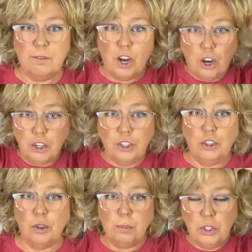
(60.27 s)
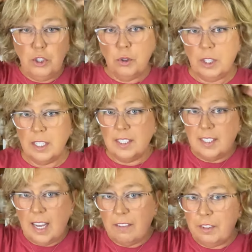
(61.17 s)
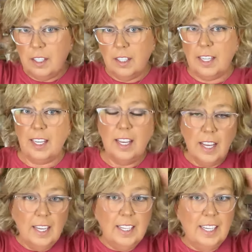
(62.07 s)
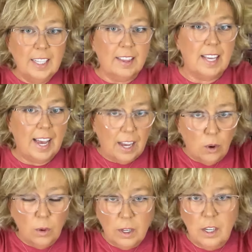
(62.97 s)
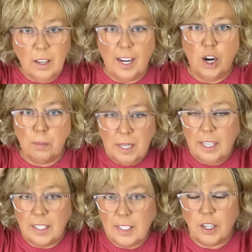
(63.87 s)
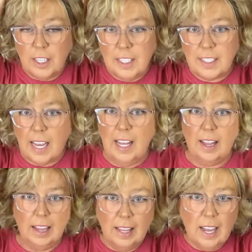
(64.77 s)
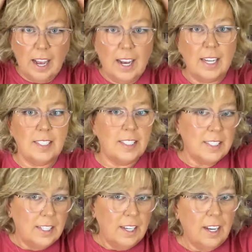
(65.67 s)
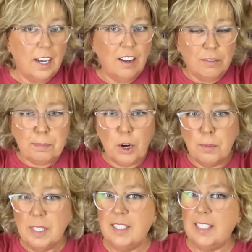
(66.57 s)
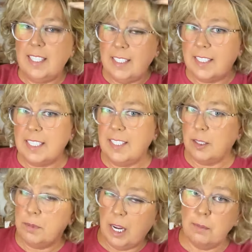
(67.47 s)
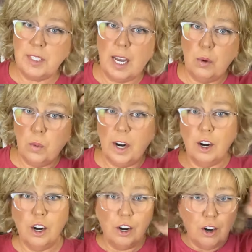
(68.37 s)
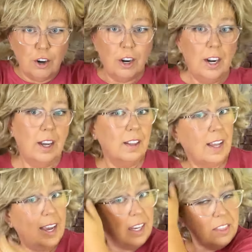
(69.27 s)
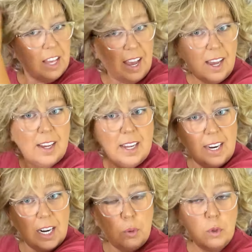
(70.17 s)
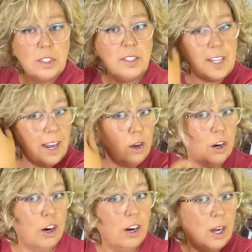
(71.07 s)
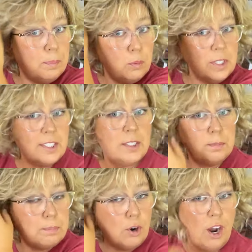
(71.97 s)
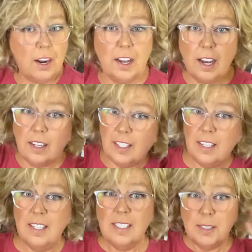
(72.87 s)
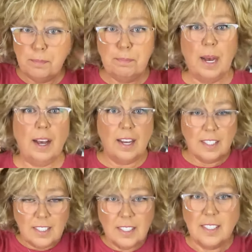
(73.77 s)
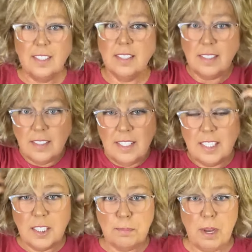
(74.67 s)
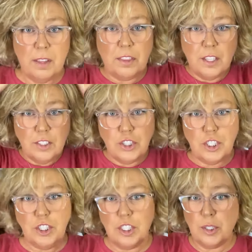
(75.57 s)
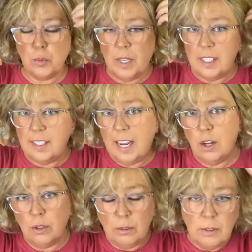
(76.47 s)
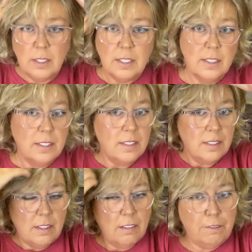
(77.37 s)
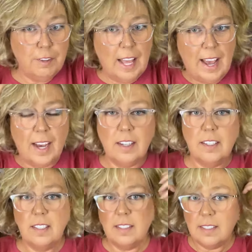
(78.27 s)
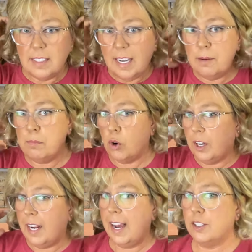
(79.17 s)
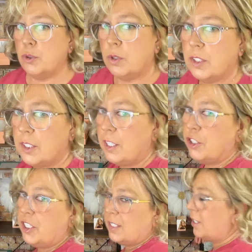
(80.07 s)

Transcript: volume, you can definitely get that on Claire because there is a lot of permatees, and sometimes I wear her like that and I will style her up with some product, but this month she just went down flat and more casual. So here she is